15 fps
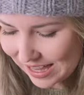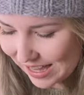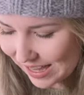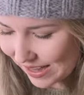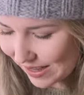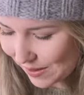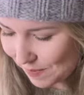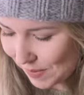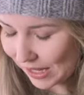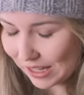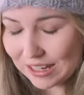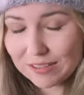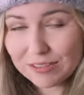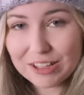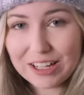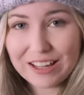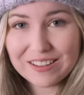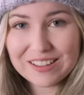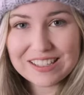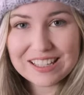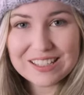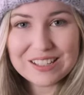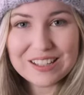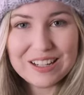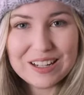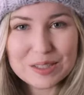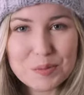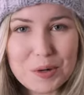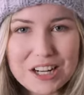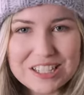Um, and for now, let's get to the
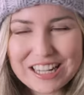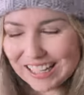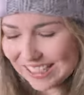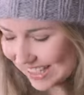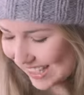next project.